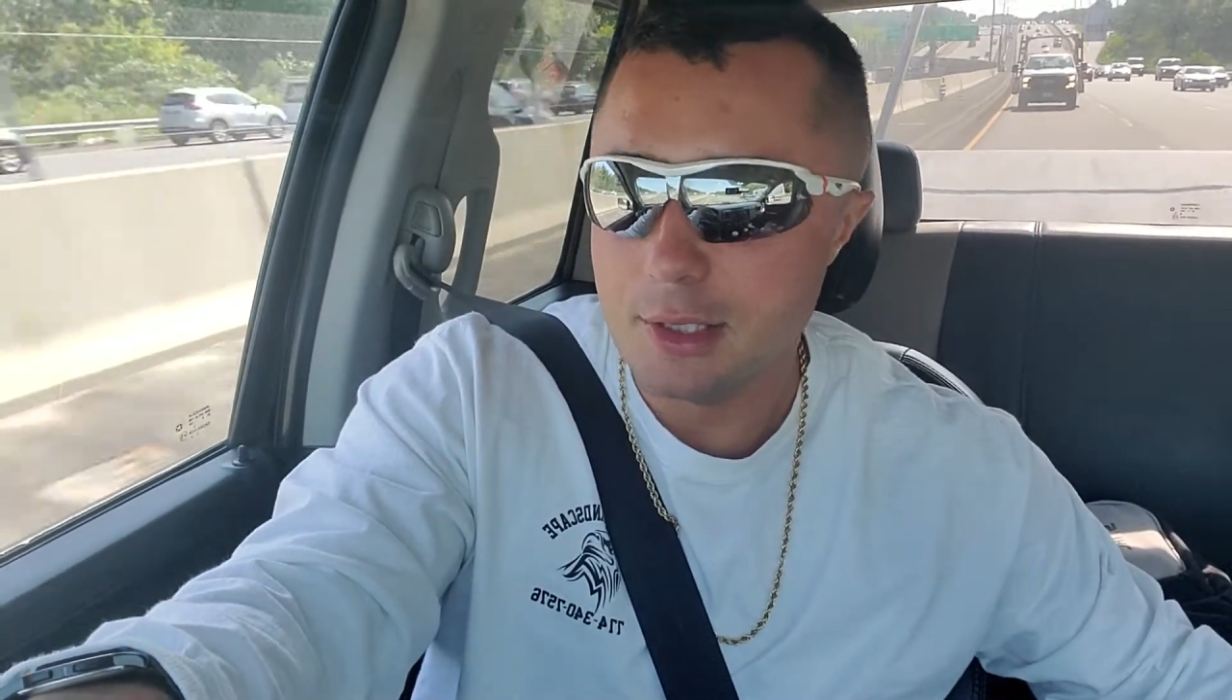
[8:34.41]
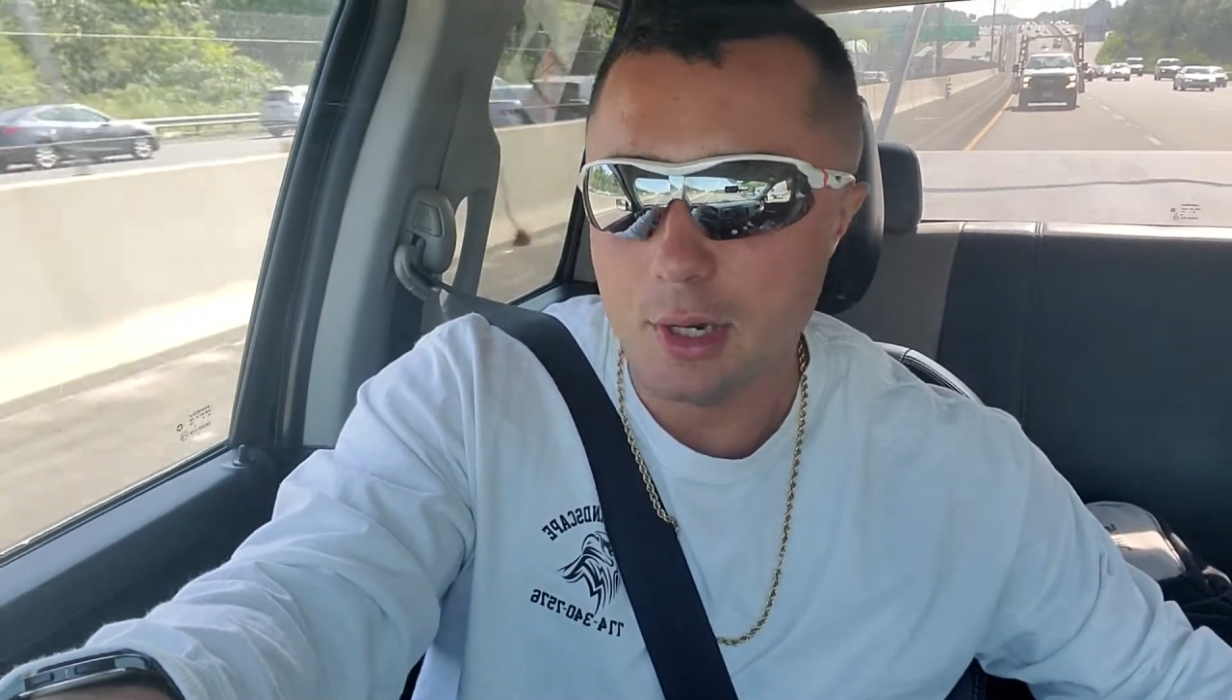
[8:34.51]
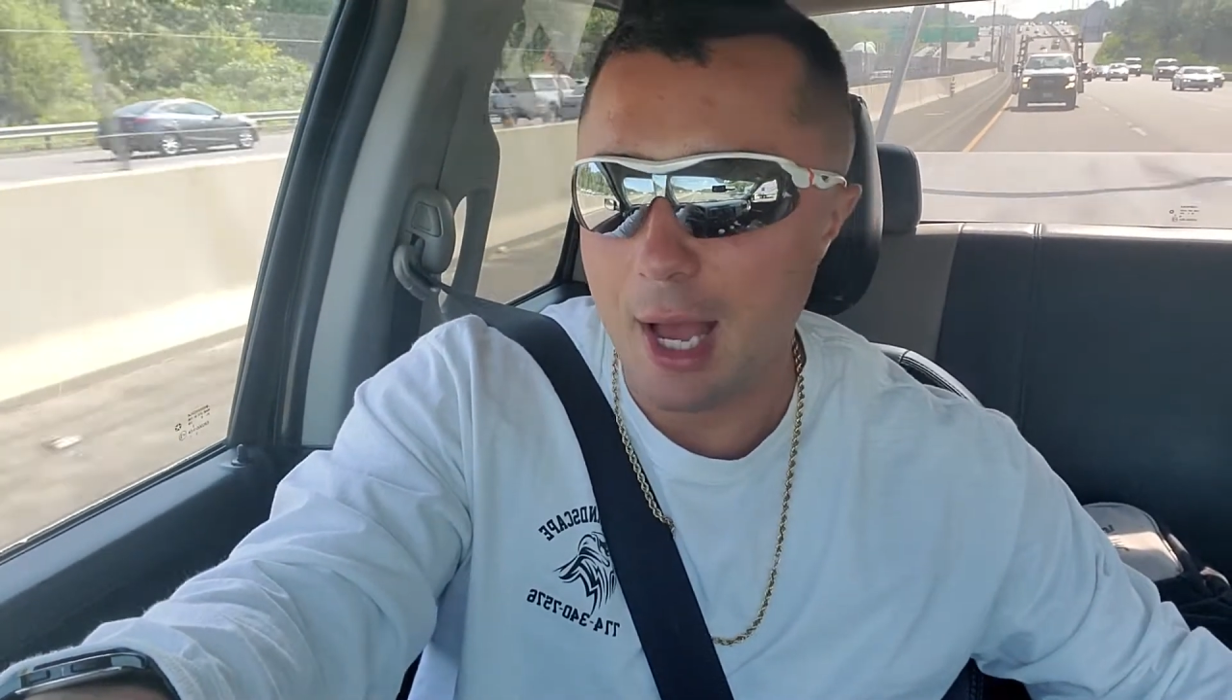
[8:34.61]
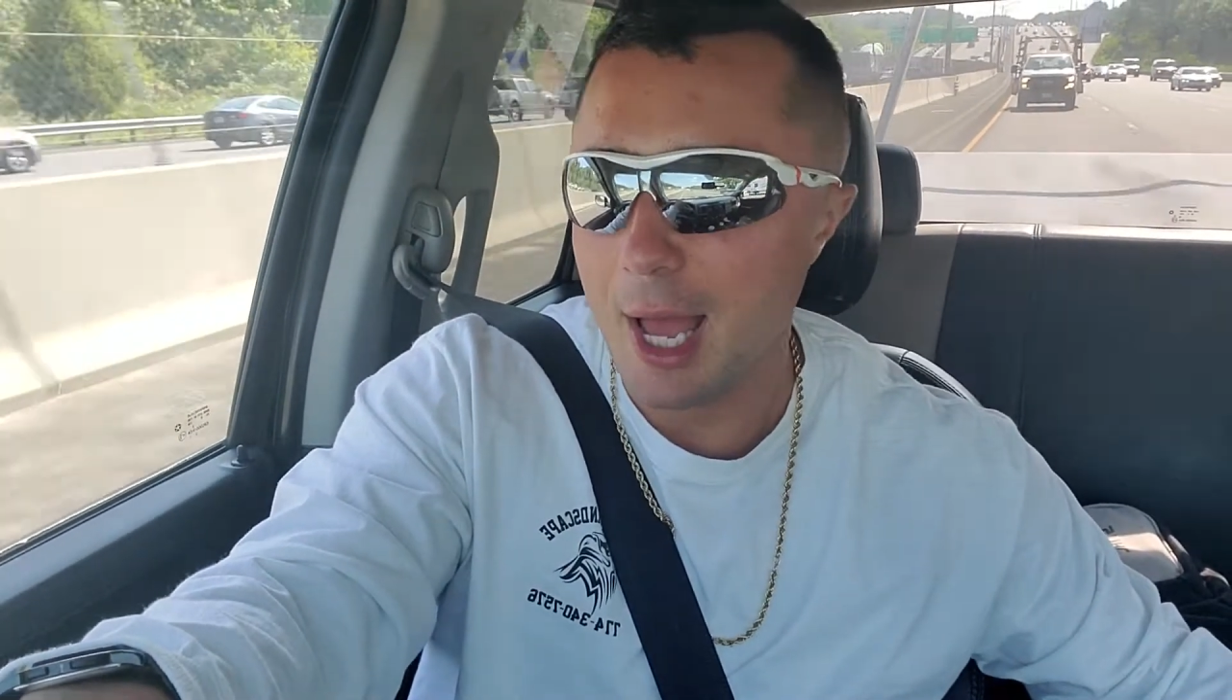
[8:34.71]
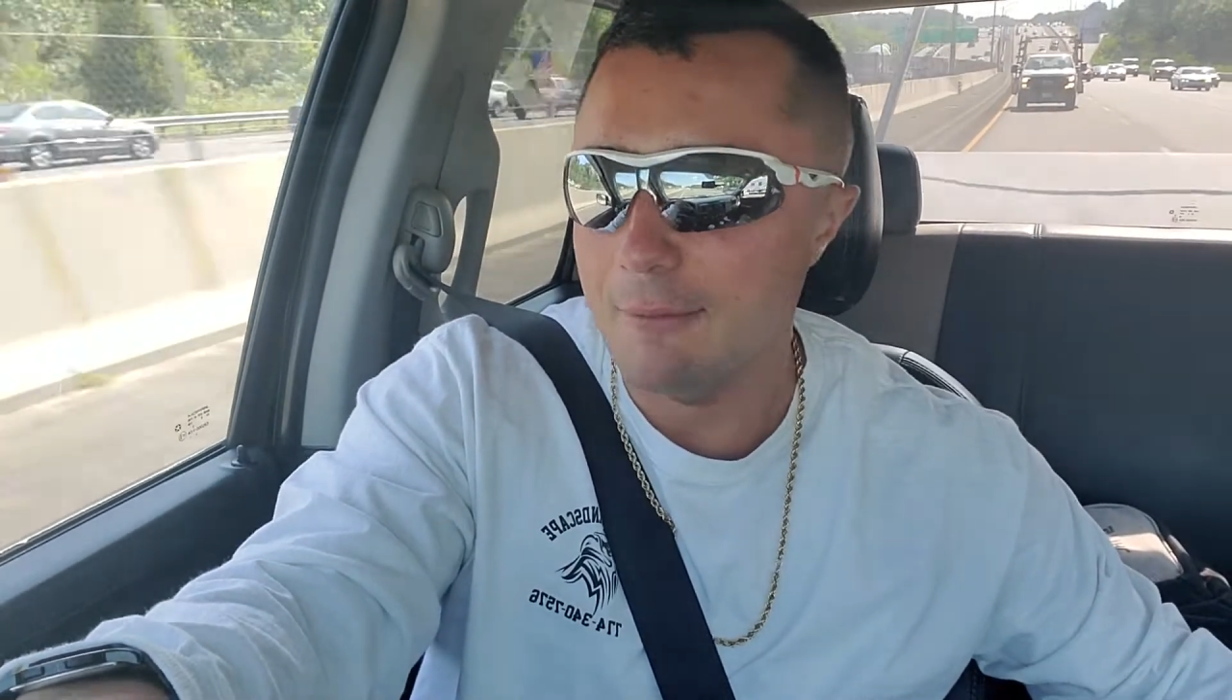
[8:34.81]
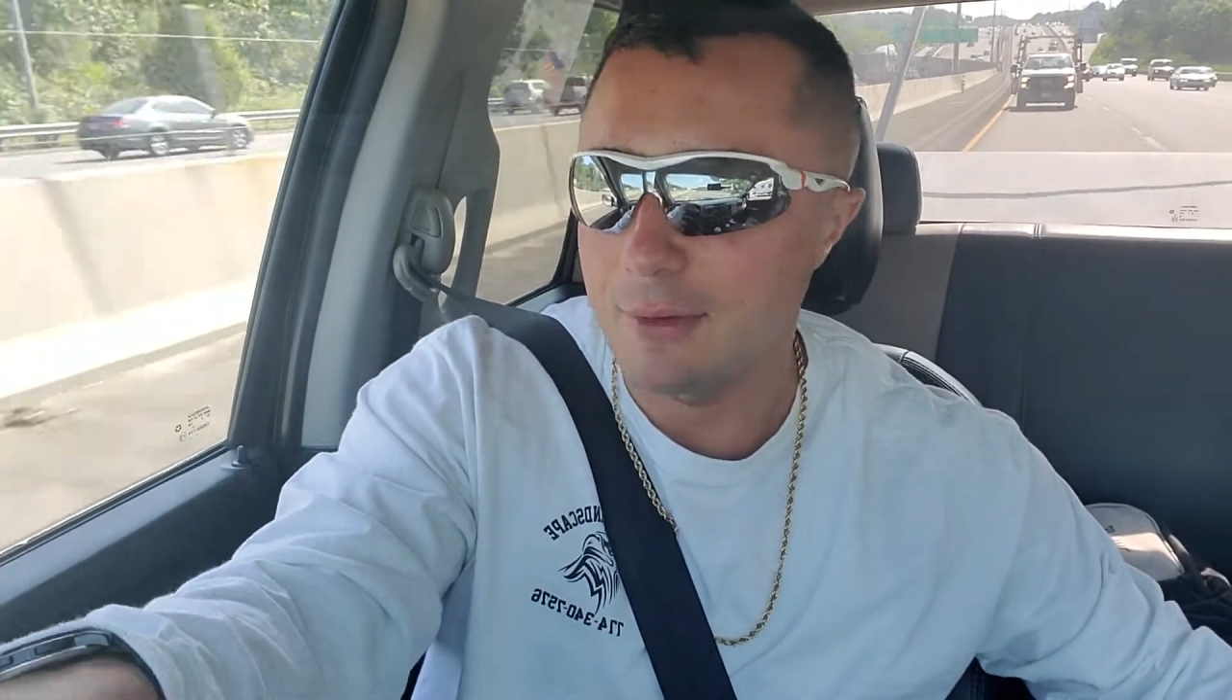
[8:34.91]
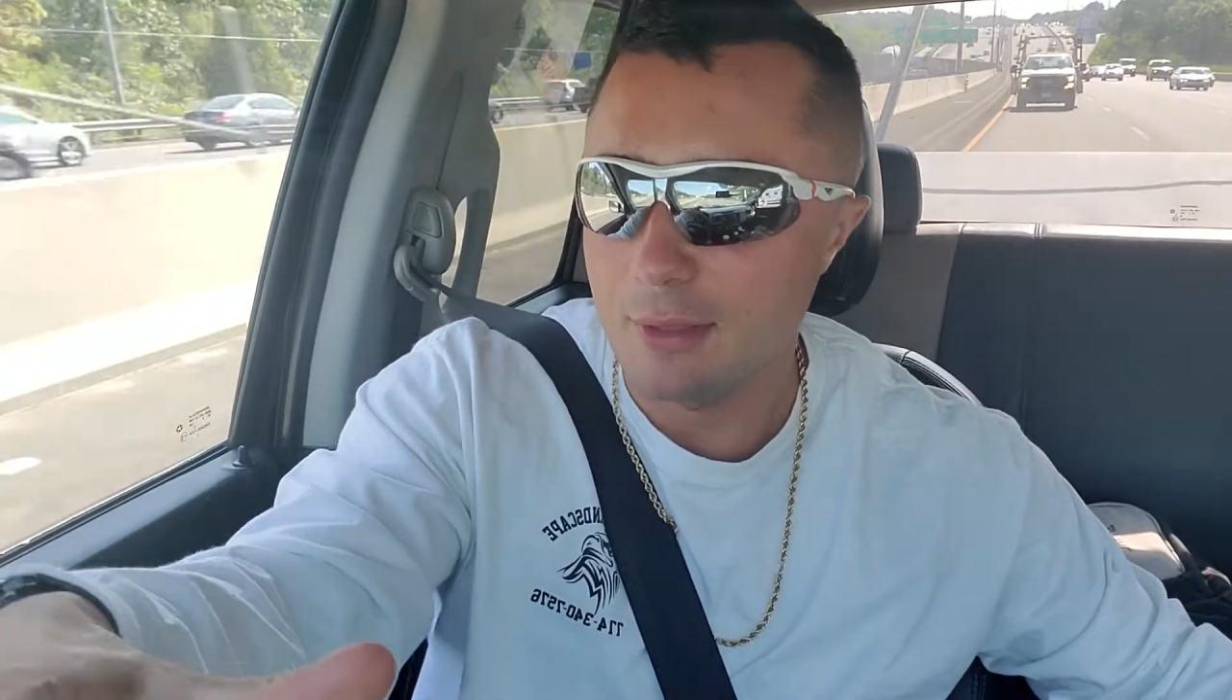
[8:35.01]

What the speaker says: So I have a